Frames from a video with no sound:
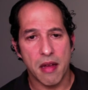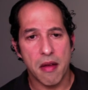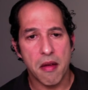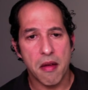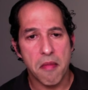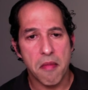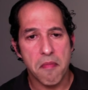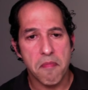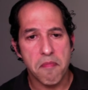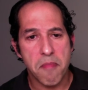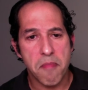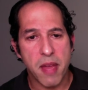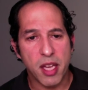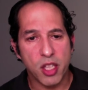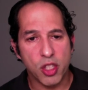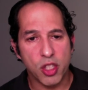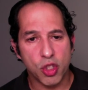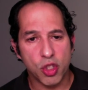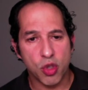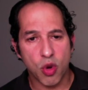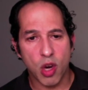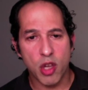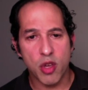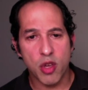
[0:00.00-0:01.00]
Make
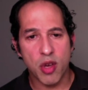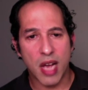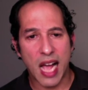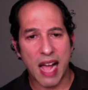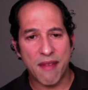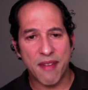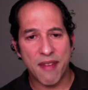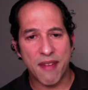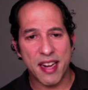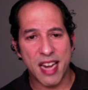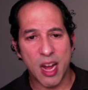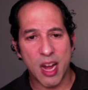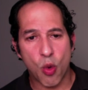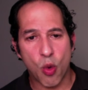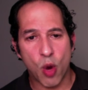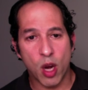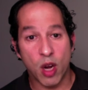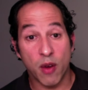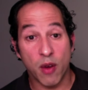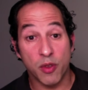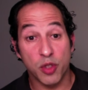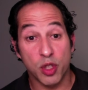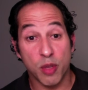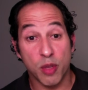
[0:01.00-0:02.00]
sure you have a network
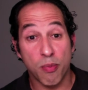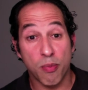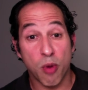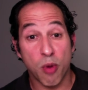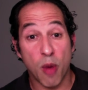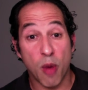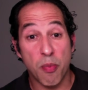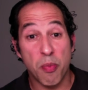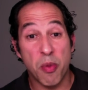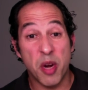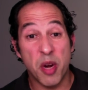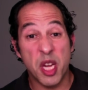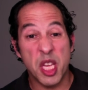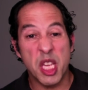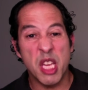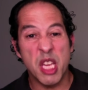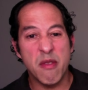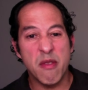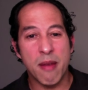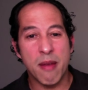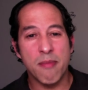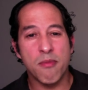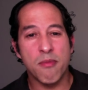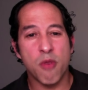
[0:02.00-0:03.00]
of support, but
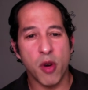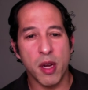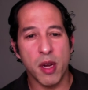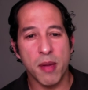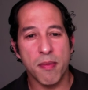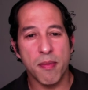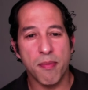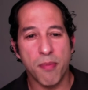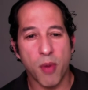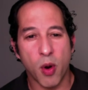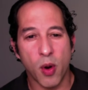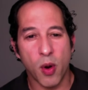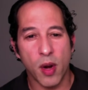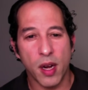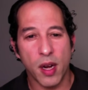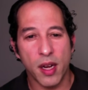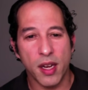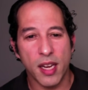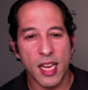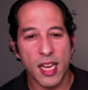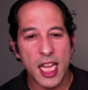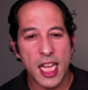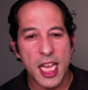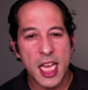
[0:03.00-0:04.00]
even more important,
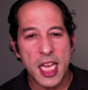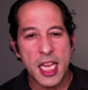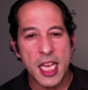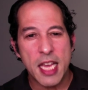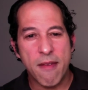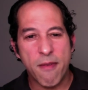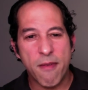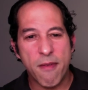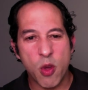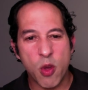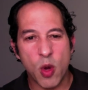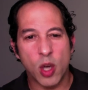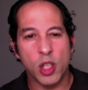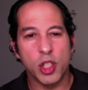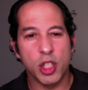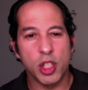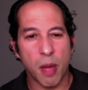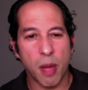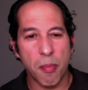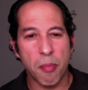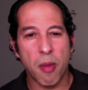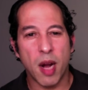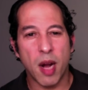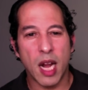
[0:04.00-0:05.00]
if you're
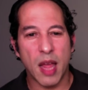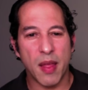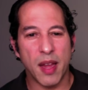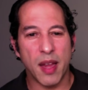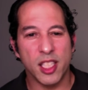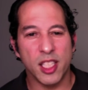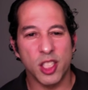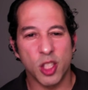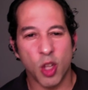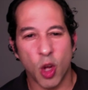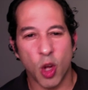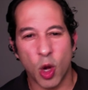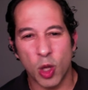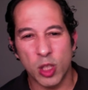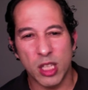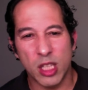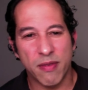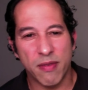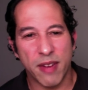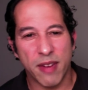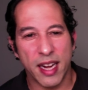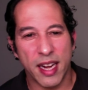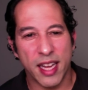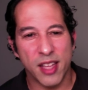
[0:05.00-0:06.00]
somebody that is
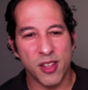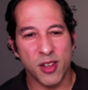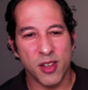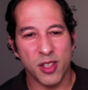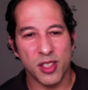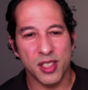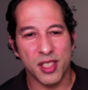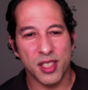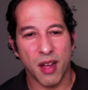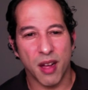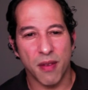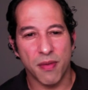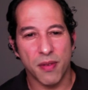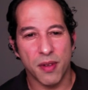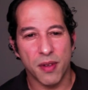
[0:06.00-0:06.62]
cultivating yourself,